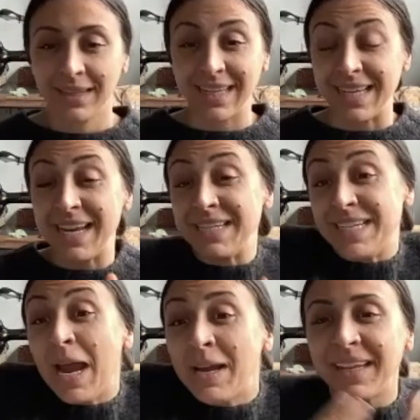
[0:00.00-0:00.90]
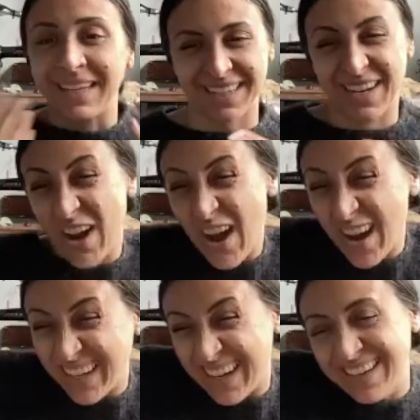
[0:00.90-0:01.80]
like in a
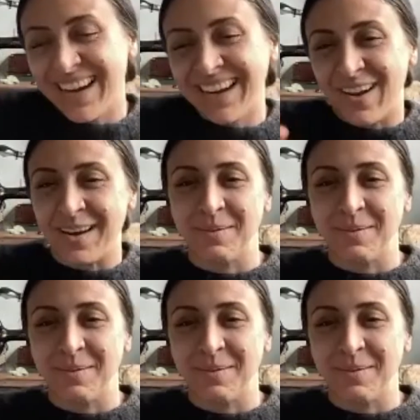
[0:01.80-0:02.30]
naughty, not naughty,